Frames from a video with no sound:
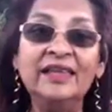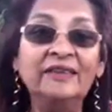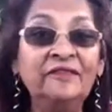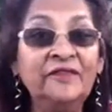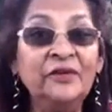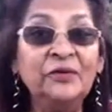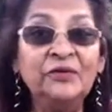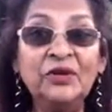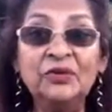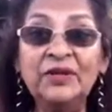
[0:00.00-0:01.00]
If you
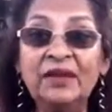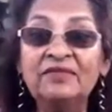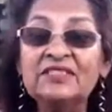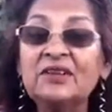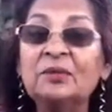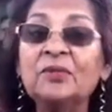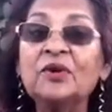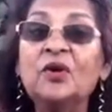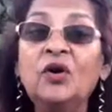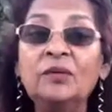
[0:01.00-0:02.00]
don't have his number,
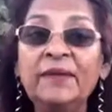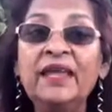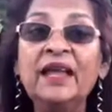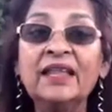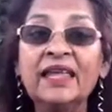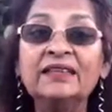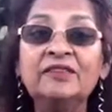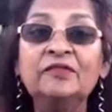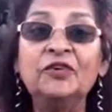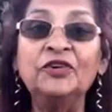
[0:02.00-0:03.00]
call me. I'll get
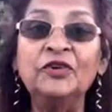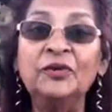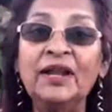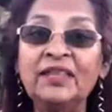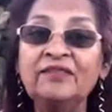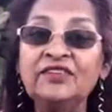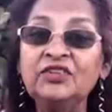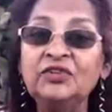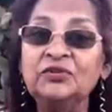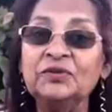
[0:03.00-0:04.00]
it for you. I'll give it
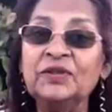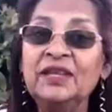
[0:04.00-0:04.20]
to you.